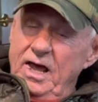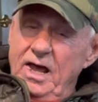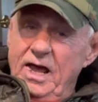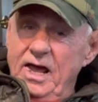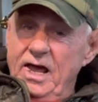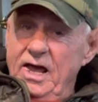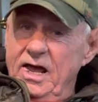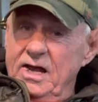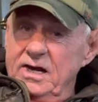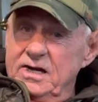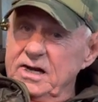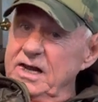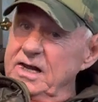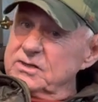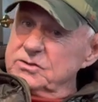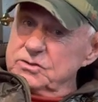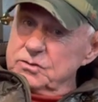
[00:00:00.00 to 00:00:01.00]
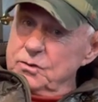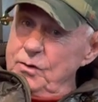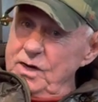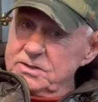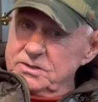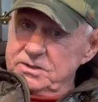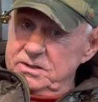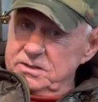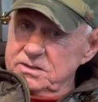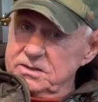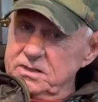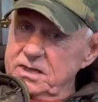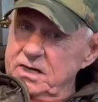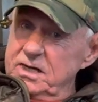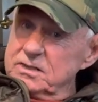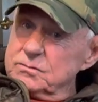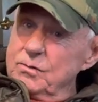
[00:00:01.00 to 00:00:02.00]
and he answers questions
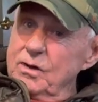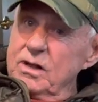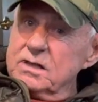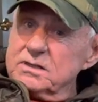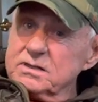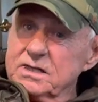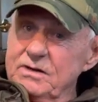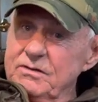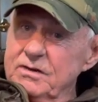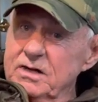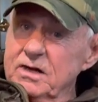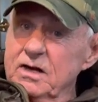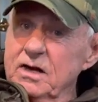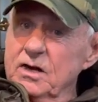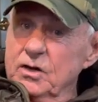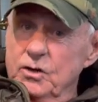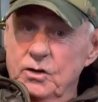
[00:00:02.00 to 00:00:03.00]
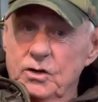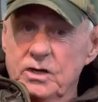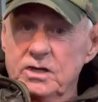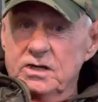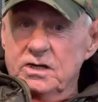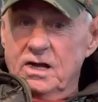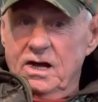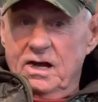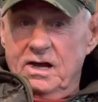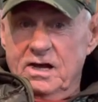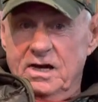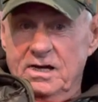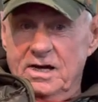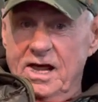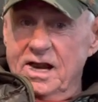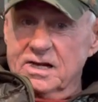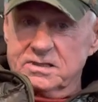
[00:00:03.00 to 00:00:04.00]
as well as giving good uh,
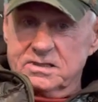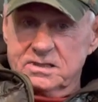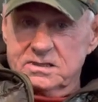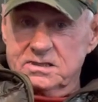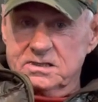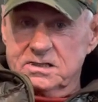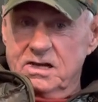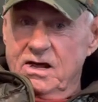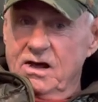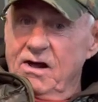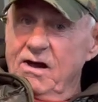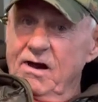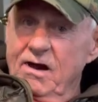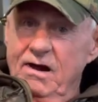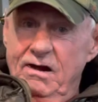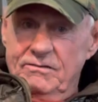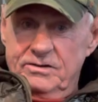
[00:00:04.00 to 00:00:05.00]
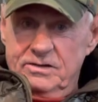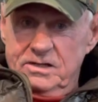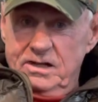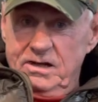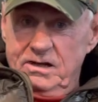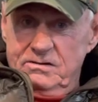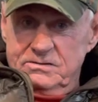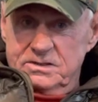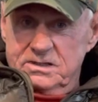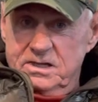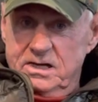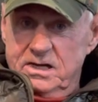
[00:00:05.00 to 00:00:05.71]
analysis of the gloves.